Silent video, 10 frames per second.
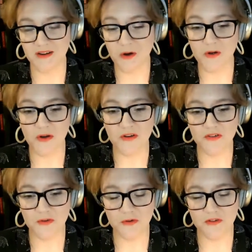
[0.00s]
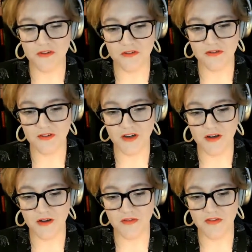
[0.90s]
All sorts
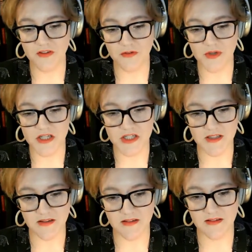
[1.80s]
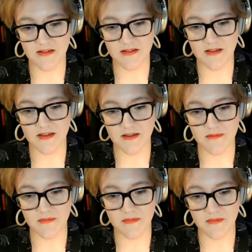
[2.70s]
of situations
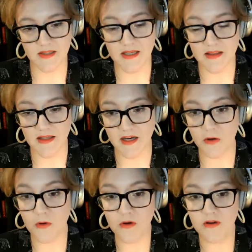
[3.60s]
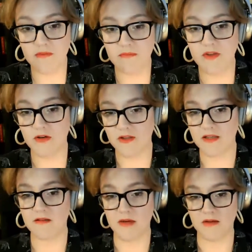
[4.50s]
like that. Or,
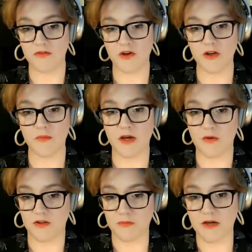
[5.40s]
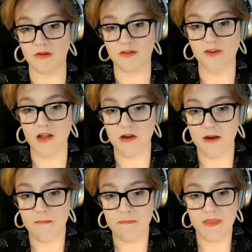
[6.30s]
like the man I was talking about who had to bury his father,
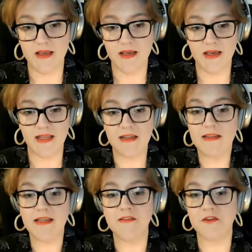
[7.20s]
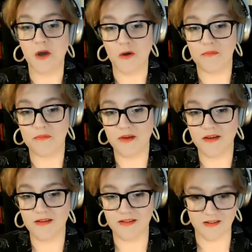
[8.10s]
he didn't need to go
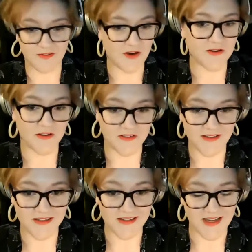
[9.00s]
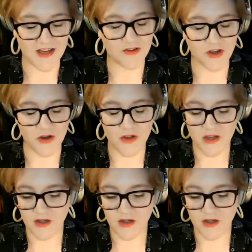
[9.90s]
until his father got sick and he had to go.